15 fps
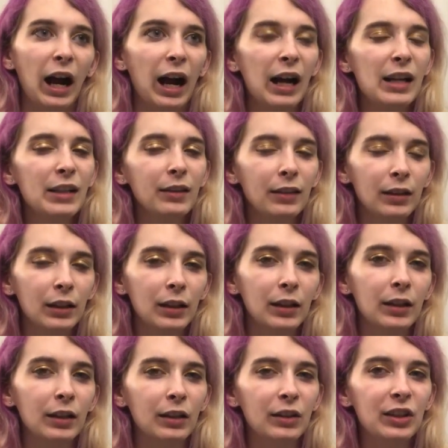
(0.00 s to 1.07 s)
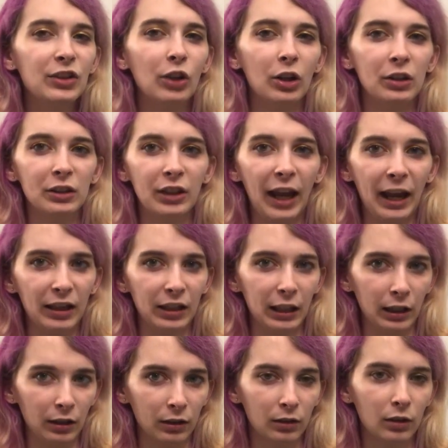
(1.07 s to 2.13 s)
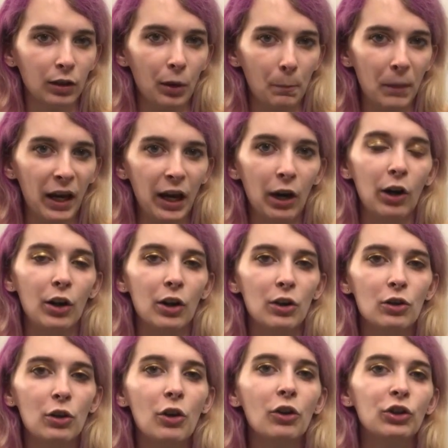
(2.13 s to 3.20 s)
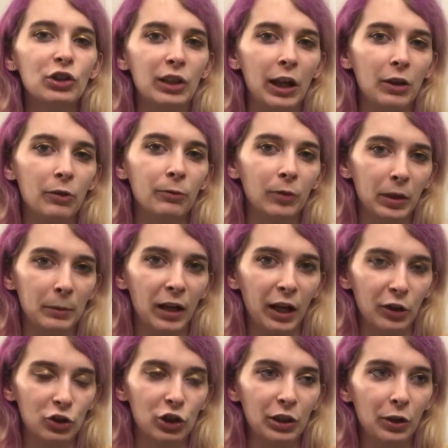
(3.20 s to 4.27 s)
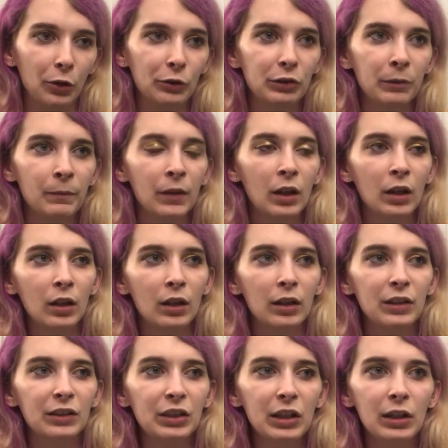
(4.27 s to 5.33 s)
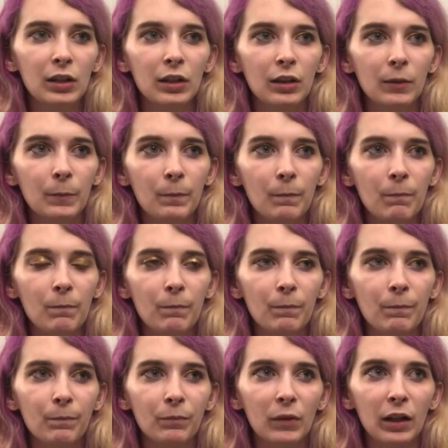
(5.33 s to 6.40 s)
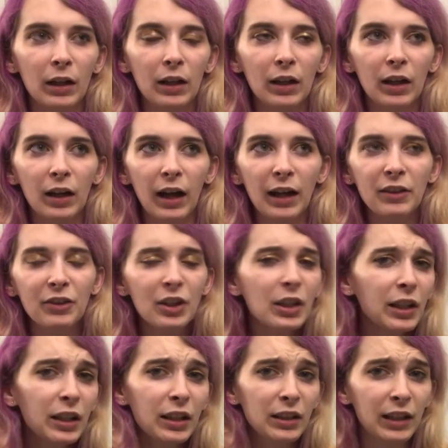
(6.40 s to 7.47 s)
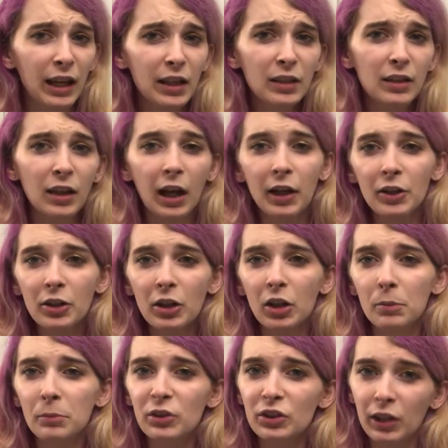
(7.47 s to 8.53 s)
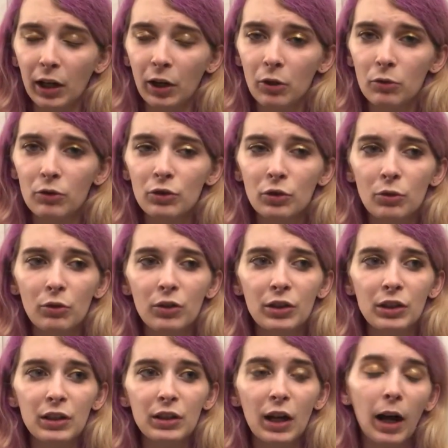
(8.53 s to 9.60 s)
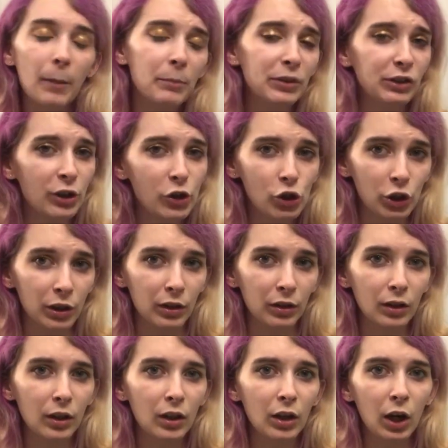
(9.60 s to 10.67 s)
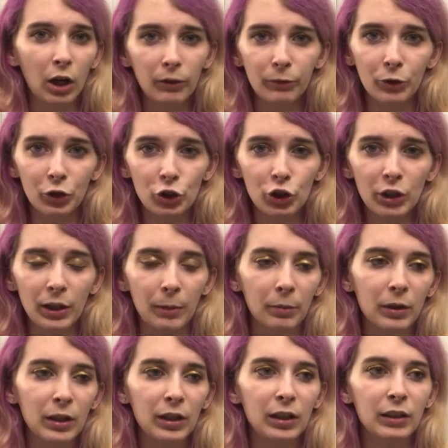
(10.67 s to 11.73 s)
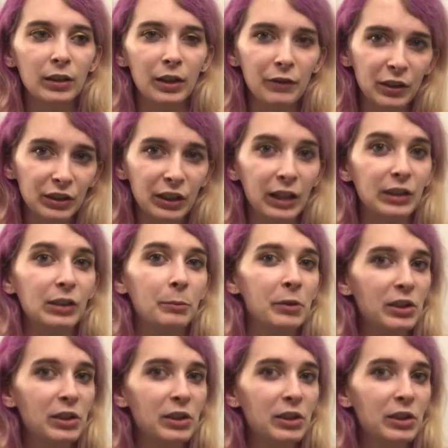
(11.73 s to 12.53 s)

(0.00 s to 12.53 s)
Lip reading: I think these are lacking compared to your standard Flamin' Hot Cheetos. See, I think it again kind of comes down to the composition of the chip. In this case, the